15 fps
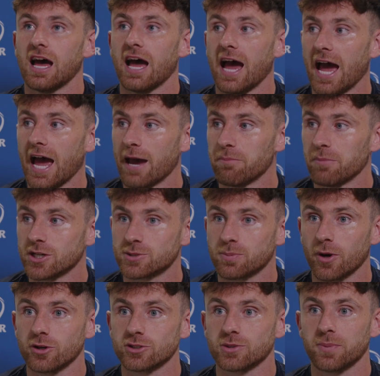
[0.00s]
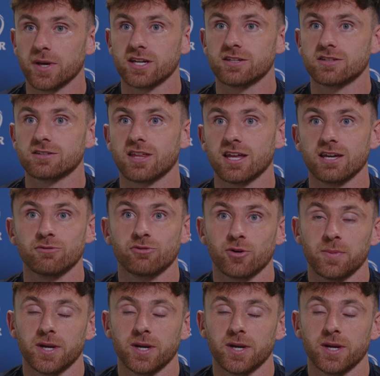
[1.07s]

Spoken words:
I suppose the big thing for